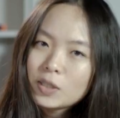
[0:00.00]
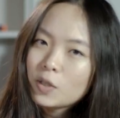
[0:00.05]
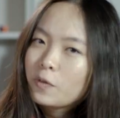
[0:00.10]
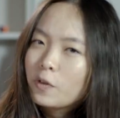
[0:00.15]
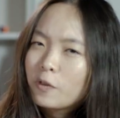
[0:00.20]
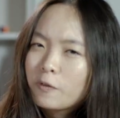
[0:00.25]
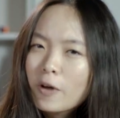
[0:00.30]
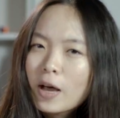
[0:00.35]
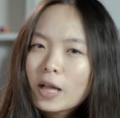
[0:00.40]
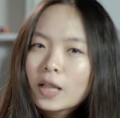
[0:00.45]
So if
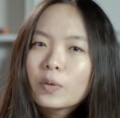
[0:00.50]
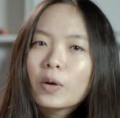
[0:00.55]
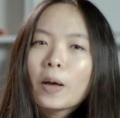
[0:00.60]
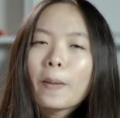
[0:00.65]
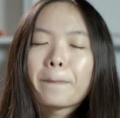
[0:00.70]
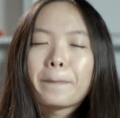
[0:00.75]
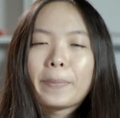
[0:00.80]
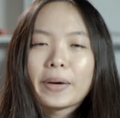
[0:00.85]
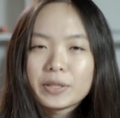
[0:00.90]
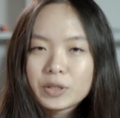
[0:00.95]
you follow a
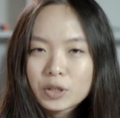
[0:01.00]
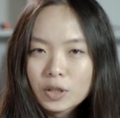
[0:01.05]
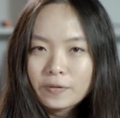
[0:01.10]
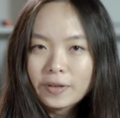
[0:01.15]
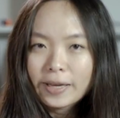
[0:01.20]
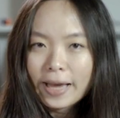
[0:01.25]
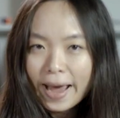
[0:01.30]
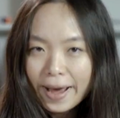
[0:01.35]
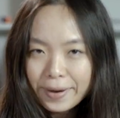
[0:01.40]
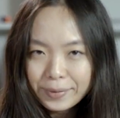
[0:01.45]
bunch of
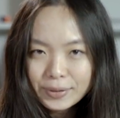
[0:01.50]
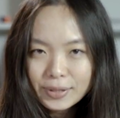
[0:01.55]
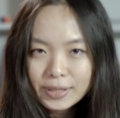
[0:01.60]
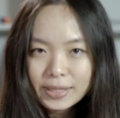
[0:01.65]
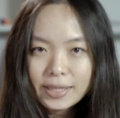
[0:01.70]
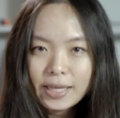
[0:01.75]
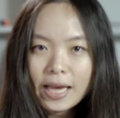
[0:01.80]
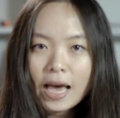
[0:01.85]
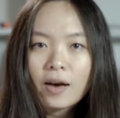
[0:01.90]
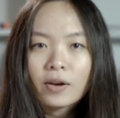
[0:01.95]
accounts,
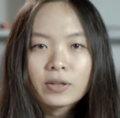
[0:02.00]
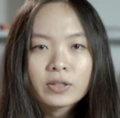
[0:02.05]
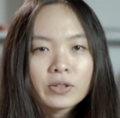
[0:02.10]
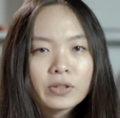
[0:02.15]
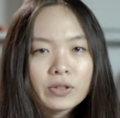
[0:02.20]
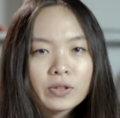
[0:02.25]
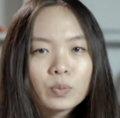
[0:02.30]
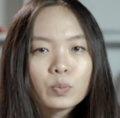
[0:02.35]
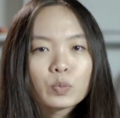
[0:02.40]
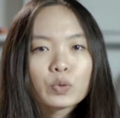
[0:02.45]
the
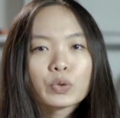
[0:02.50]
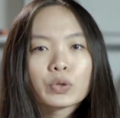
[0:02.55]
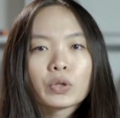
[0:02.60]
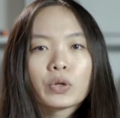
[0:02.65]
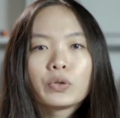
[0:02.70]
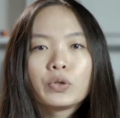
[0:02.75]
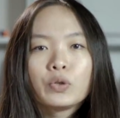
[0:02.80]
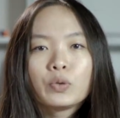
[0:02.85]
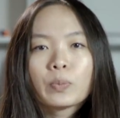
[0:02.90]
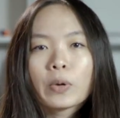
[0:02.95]
algorithm will
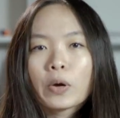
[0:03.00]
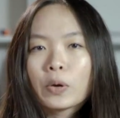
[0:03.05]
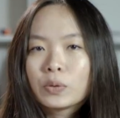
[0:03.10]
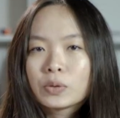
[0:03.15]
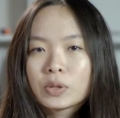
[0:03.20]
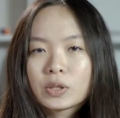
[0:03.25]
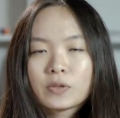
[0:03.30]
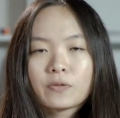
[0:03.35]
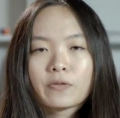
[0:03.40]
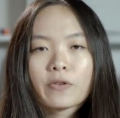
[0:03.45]
show you
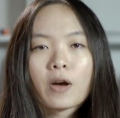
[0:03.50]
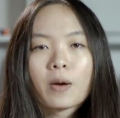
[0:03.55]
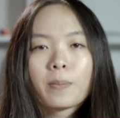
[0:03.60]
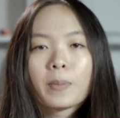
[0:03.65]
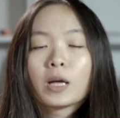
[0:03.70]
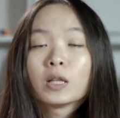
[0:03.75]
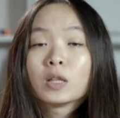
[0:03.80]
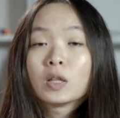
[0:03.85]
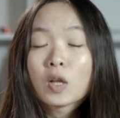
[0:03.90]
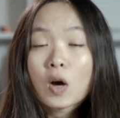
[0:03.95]
posts from
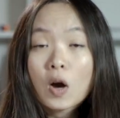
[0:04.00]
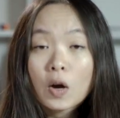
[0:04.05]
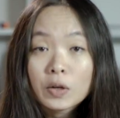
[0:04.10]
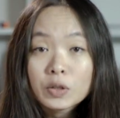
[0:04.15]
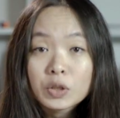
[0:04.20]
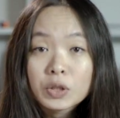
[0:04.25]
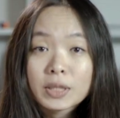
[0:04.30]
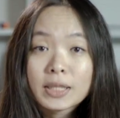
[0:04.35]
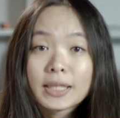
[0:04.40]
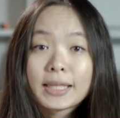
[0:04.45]
a
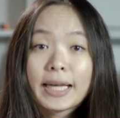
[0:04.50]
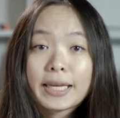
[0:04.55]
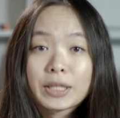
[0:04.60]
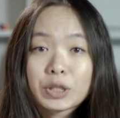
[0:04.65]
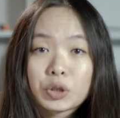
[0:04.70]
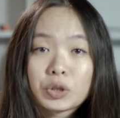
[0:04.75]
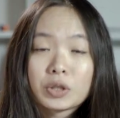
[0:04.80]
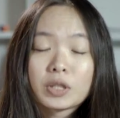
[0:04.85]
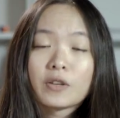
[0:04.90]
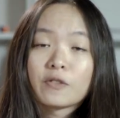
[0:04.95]
large
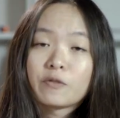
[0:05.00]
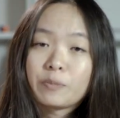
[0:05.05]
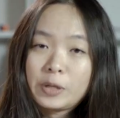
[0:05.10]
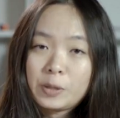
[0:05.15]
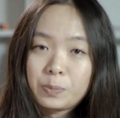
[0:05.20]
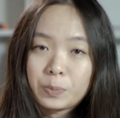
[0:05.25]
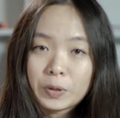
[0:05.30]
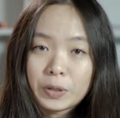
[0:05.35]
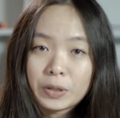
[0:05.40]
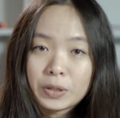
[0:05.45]
selection of
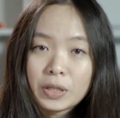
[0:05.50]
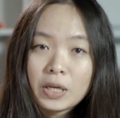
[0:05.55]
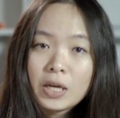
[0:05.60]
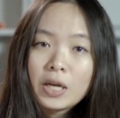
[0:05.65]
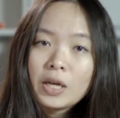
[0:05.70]
people.